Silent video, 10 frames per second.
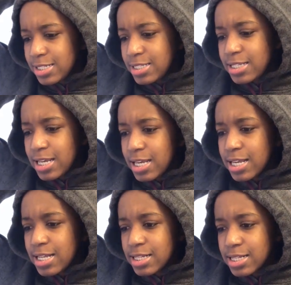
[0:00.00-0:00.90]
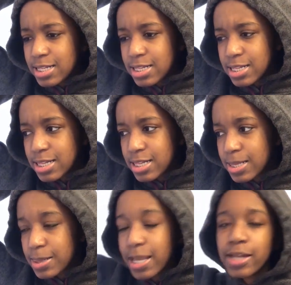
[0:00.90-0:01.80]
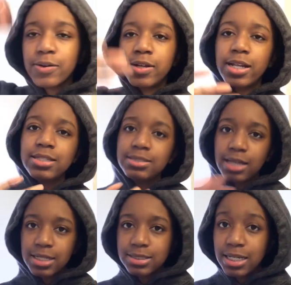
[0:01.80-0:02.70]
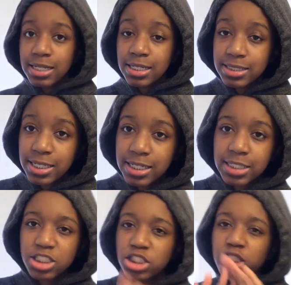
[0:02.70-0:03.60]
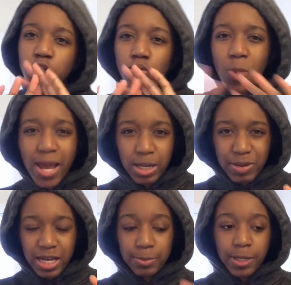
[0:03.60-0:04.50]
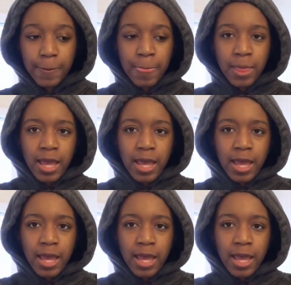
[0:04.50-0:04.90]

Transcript: let's say okay, no, let's not say anything, just like a random anime.